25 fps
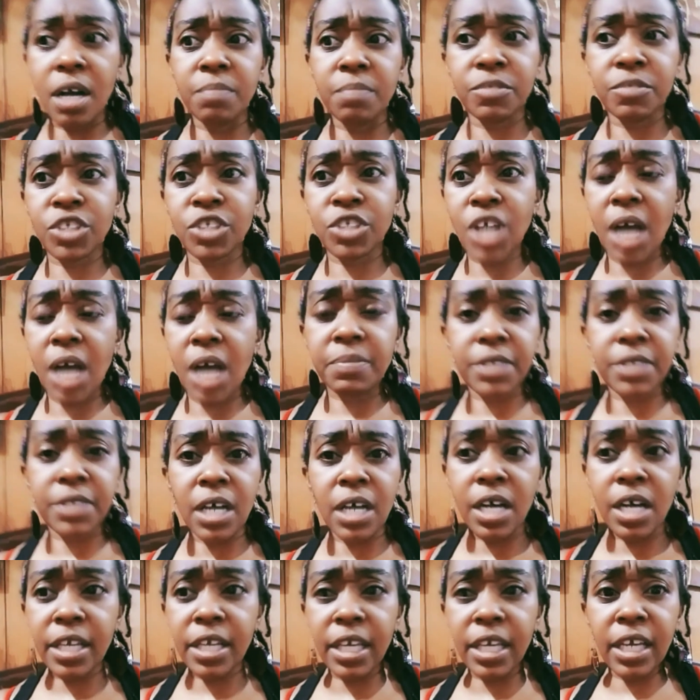chopped
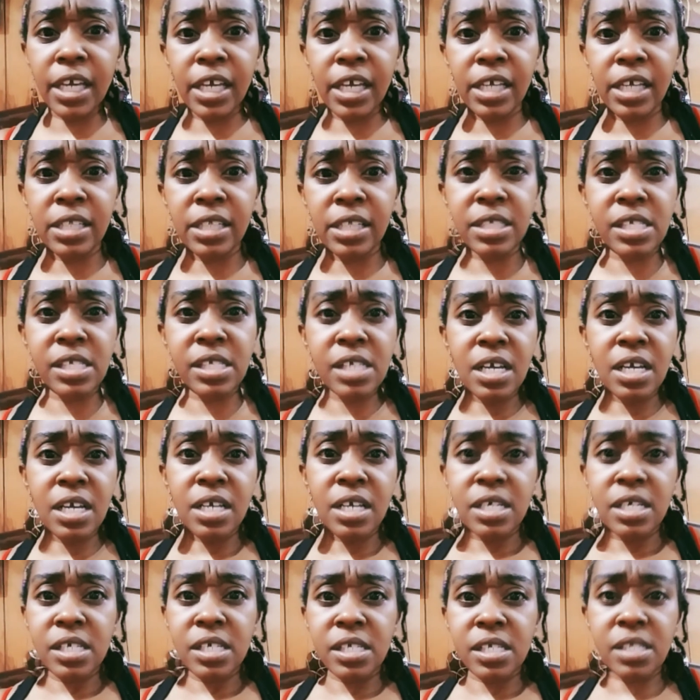onions,
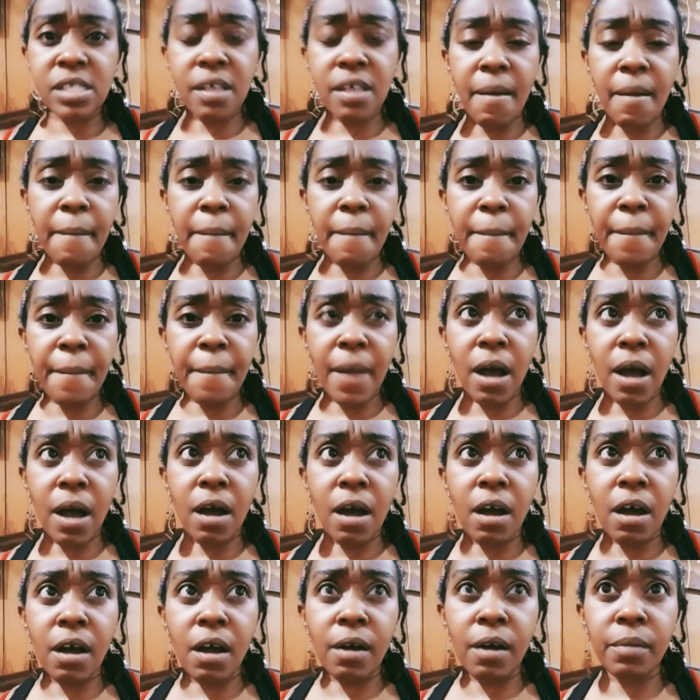some
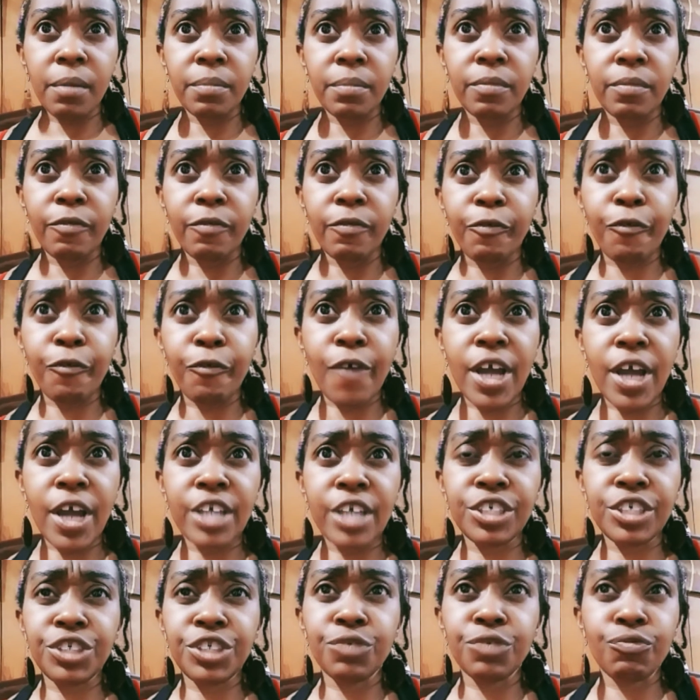
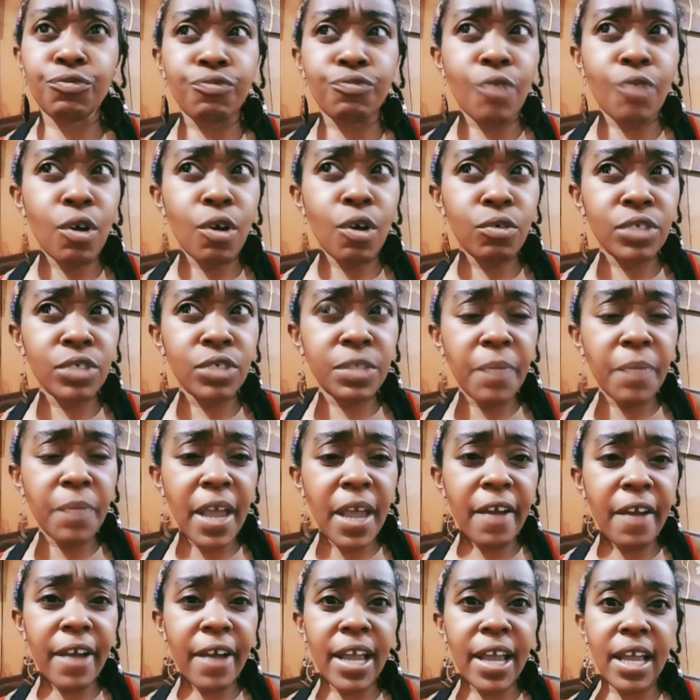fresh
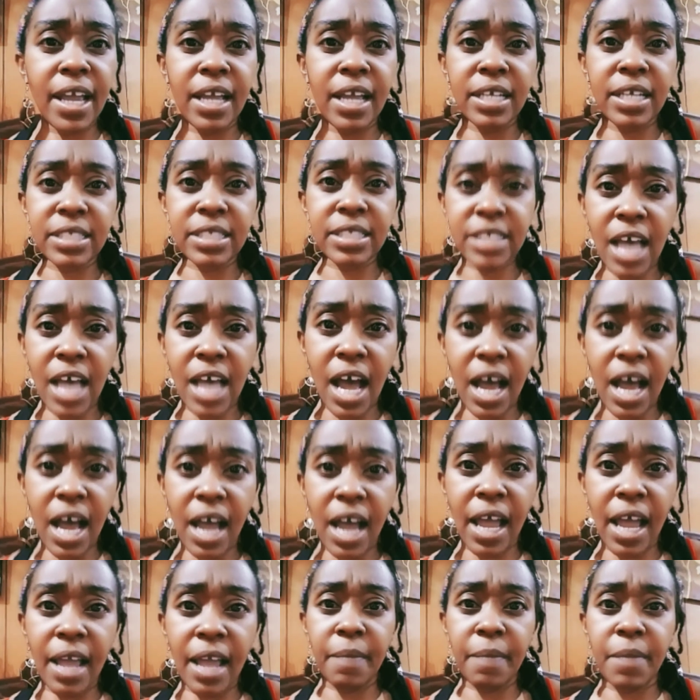rosemary,
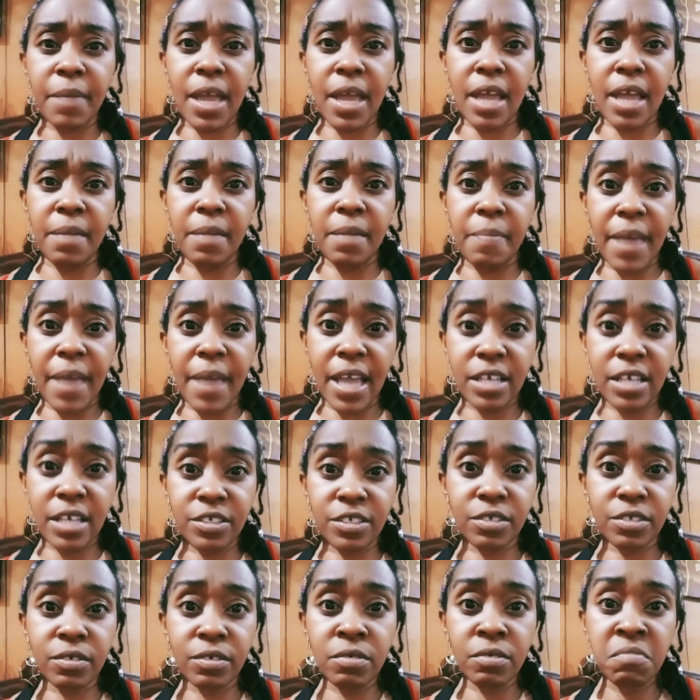thyme, and
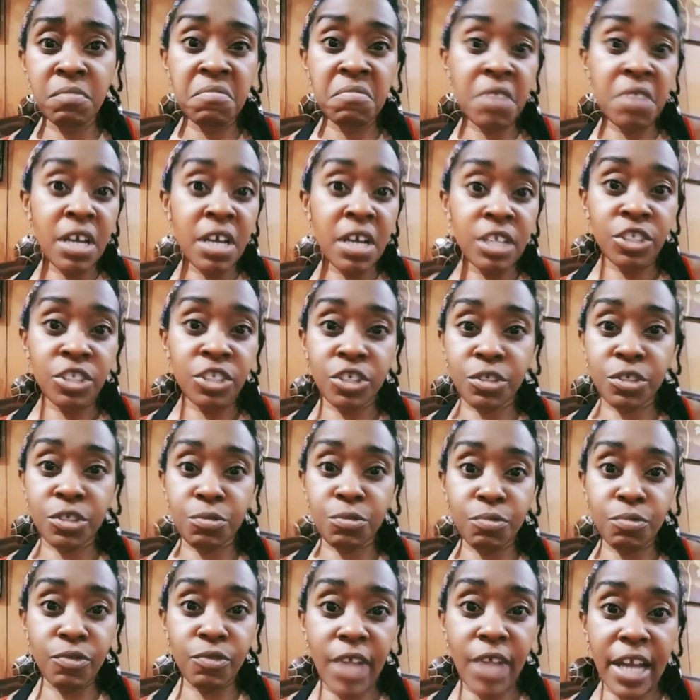basil. Just
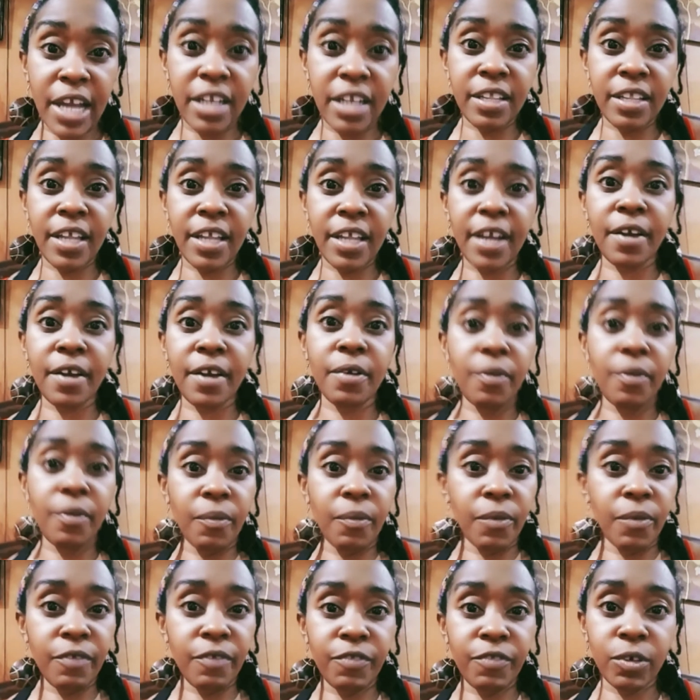threw that in there
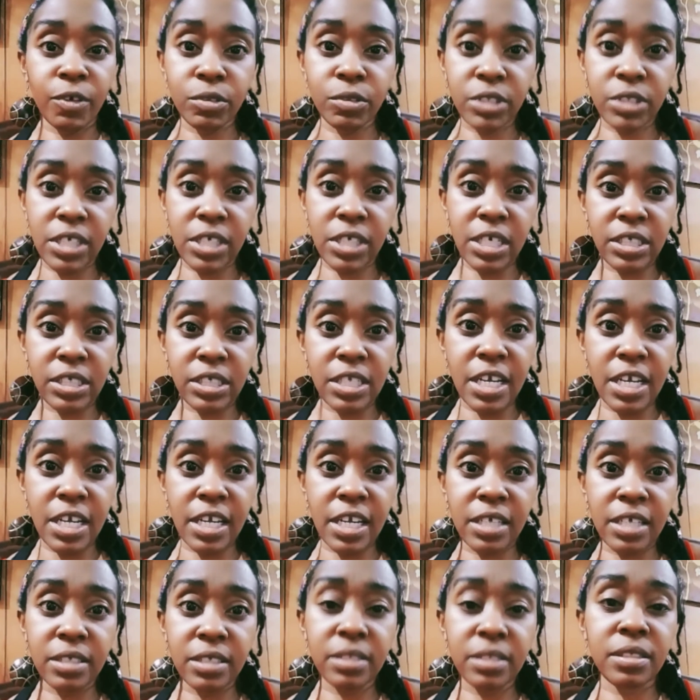with those
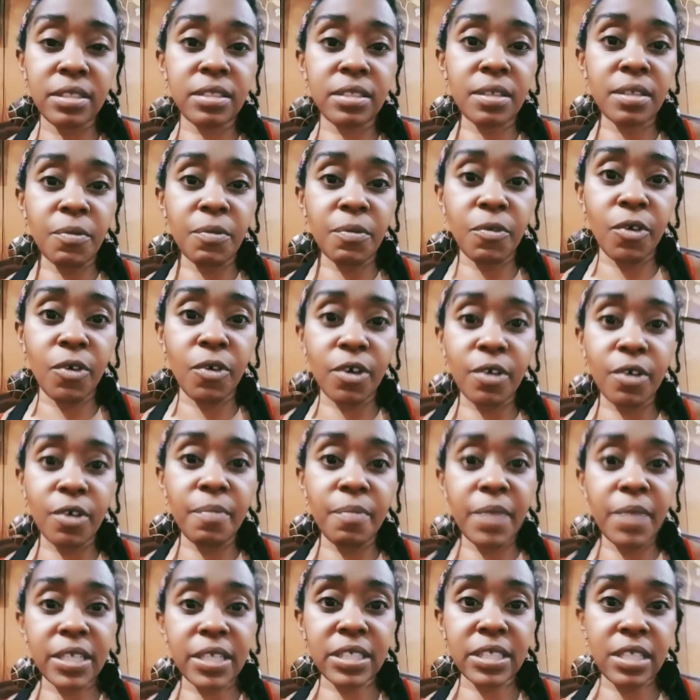seasonings, some water,
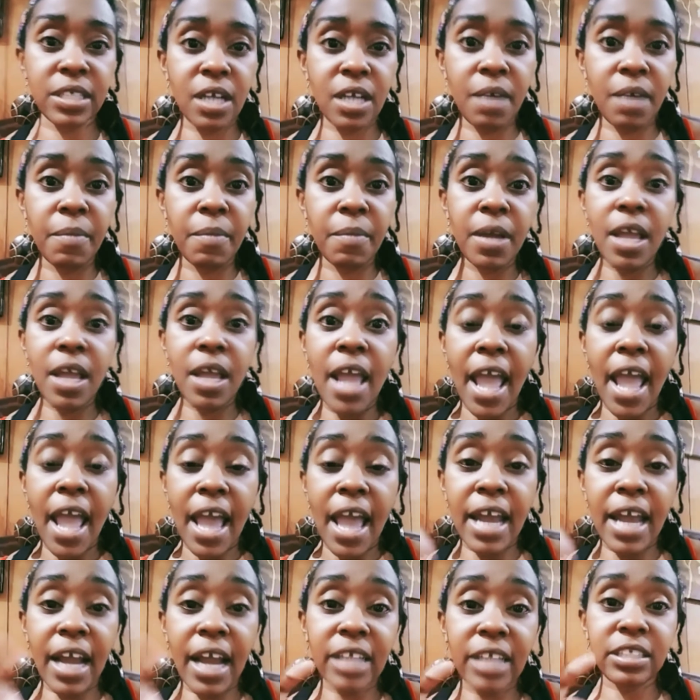mixed it up.
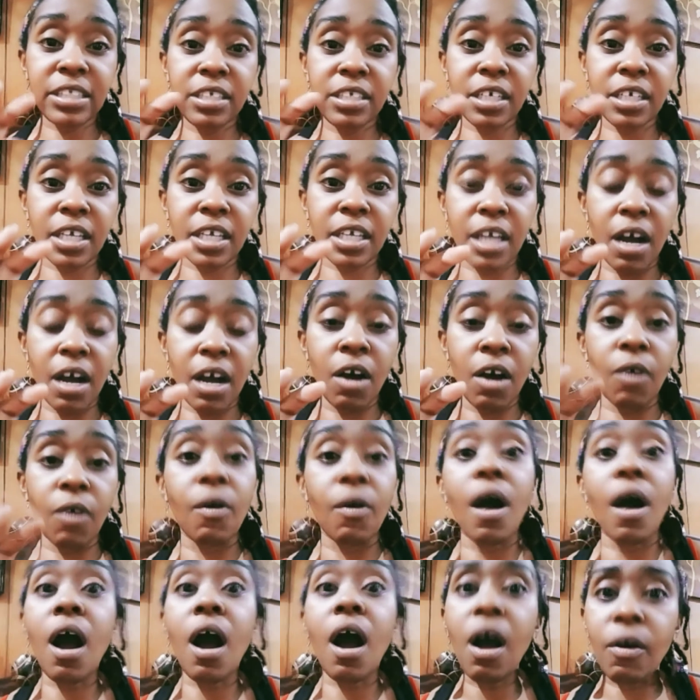And I took,
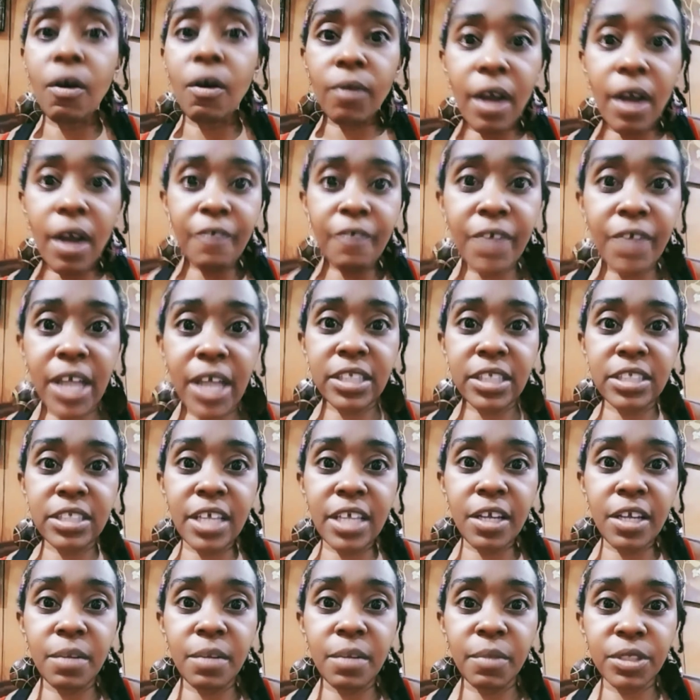I forgot to tell
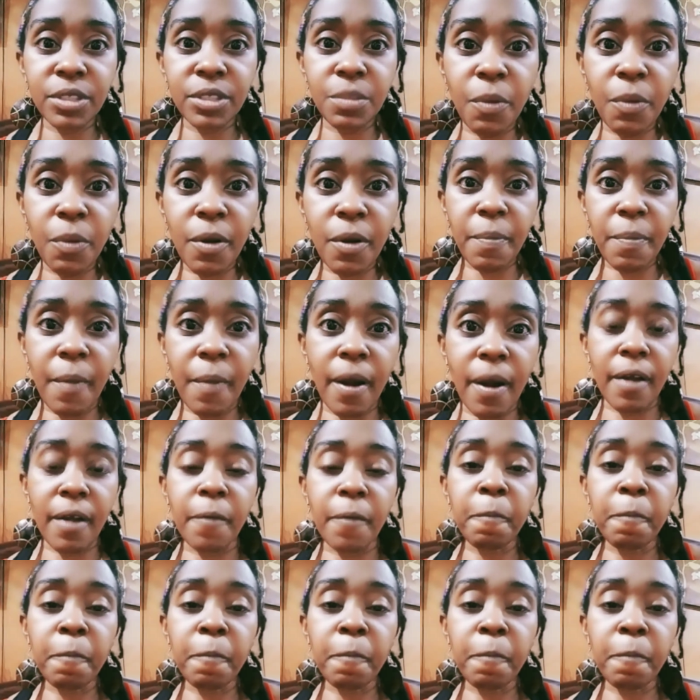you the most important part.